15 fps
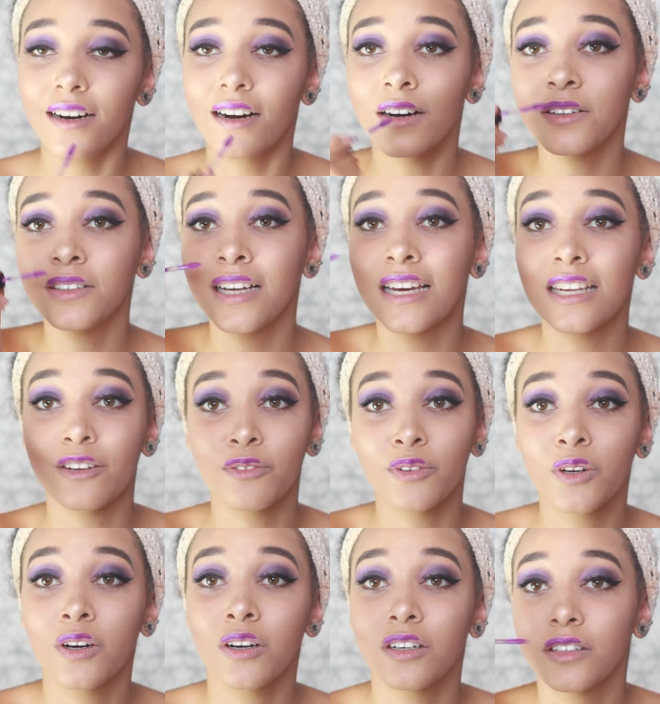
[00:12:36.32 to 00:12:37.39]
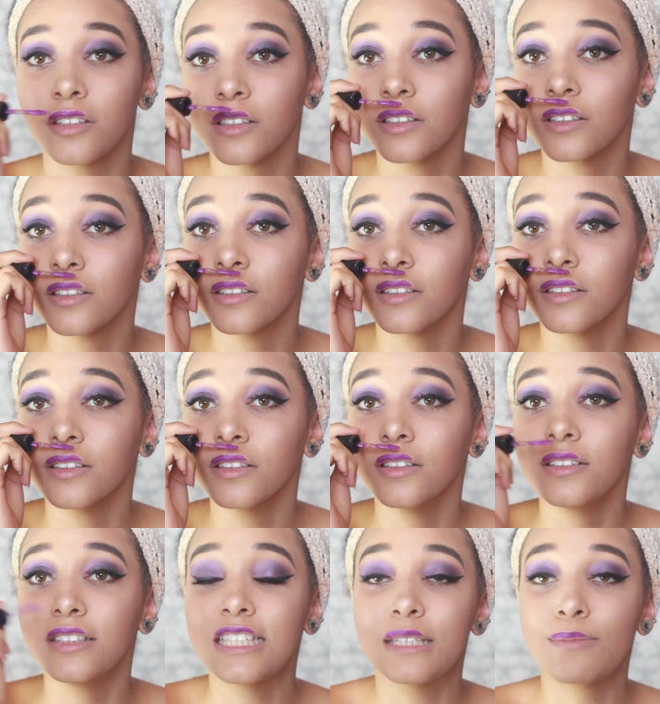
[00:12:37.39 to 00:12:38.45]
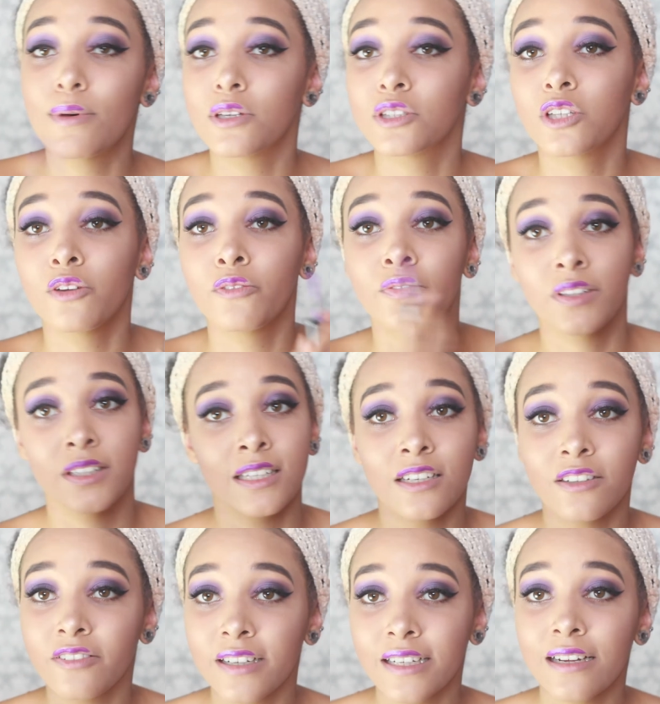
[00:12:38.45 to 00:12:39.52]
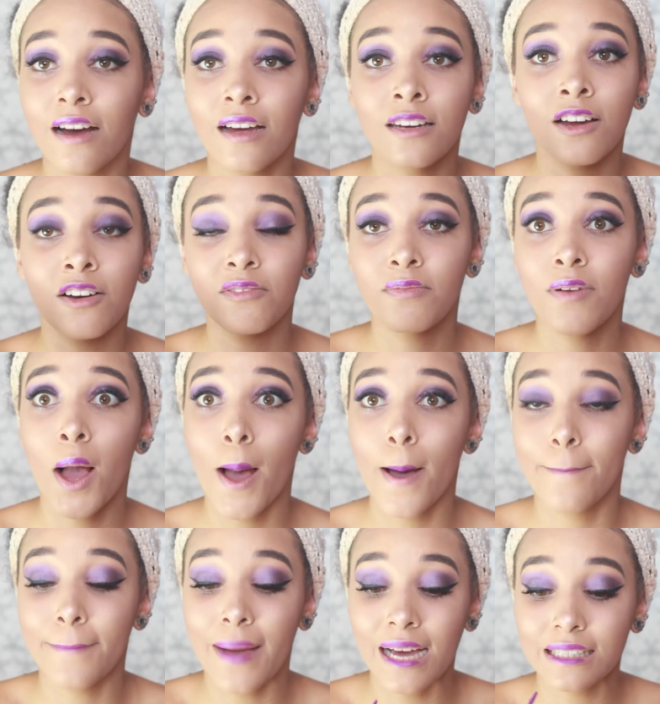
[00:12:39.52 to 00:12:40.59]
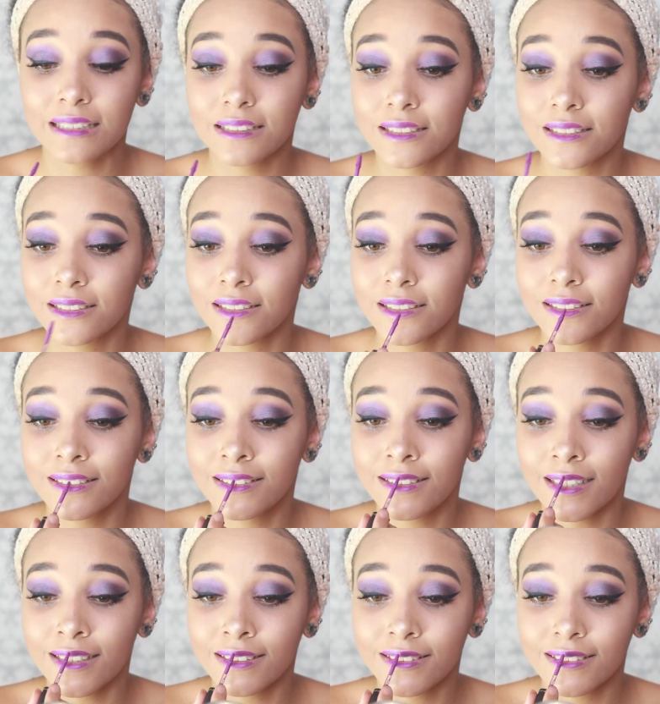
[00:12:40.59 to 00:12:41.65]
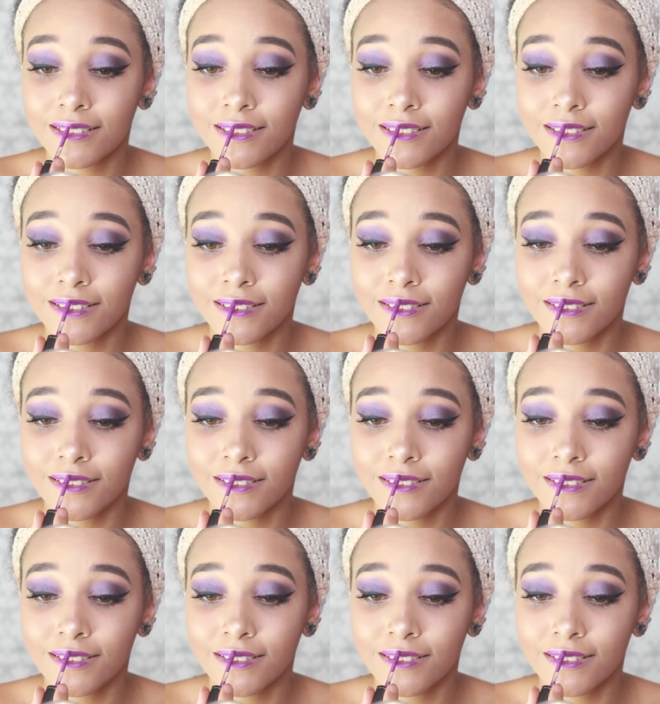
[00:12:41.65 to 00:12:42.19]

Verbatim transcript: Oh yeah, and I forgot. This smells so vanilla -y. I love MAC's scents.